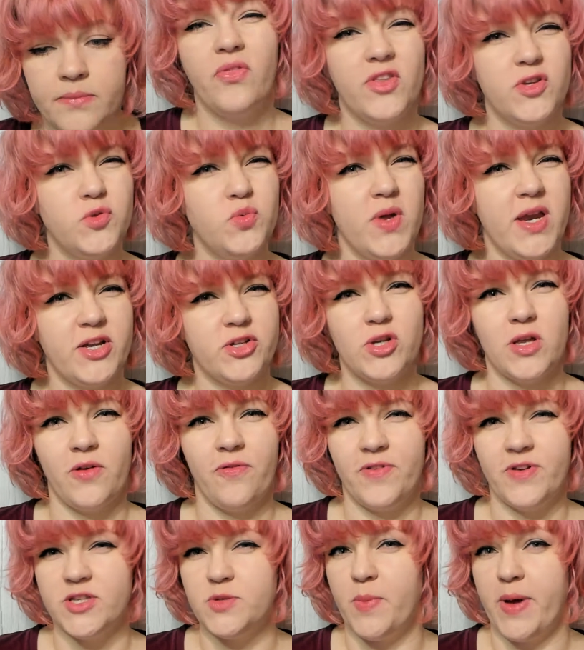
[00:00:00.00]
This one actually
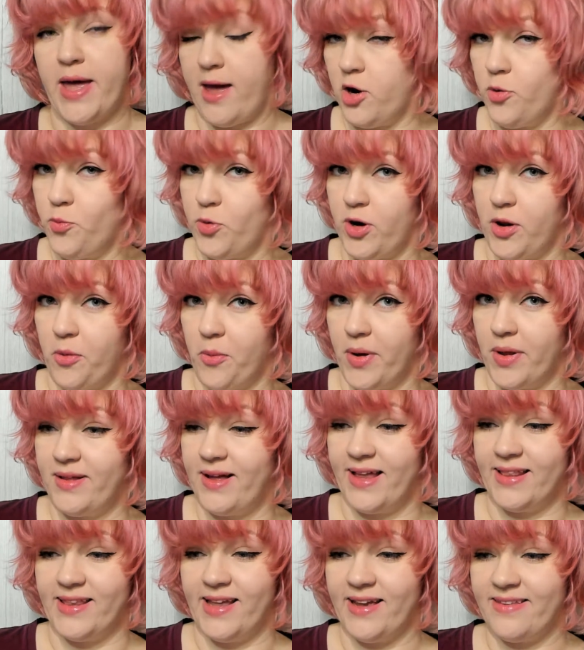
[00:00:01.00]
fits my hair pretty well.
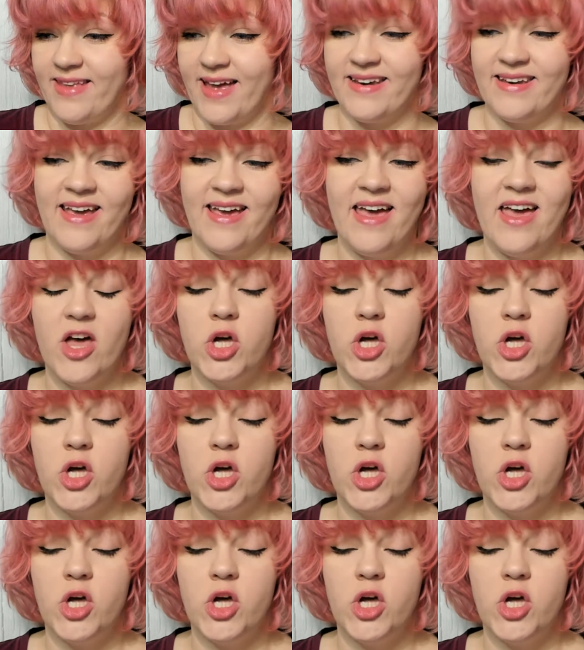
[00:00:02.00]
I like that.